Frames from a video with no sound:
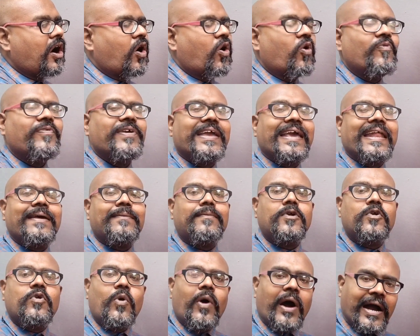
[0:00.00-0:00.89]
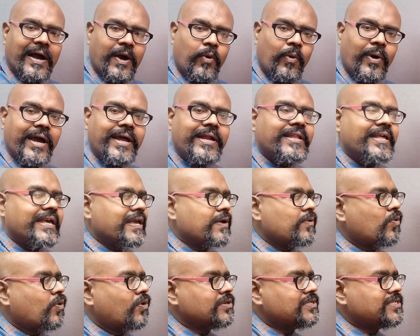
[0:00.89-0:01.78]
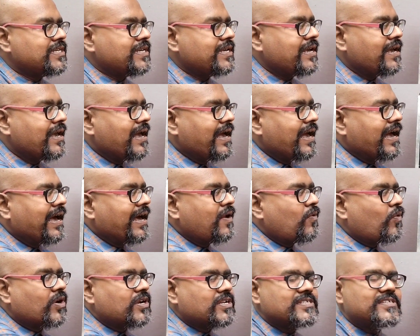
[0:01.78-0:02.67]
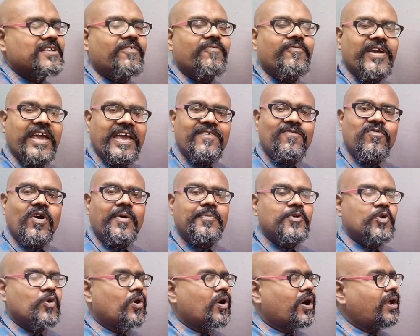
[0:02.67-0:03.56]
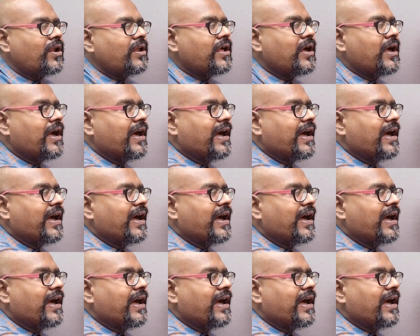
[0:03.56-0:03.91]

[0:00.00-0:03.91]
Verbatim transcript: How we can able to acquire the EOG? And what is the waveform you got?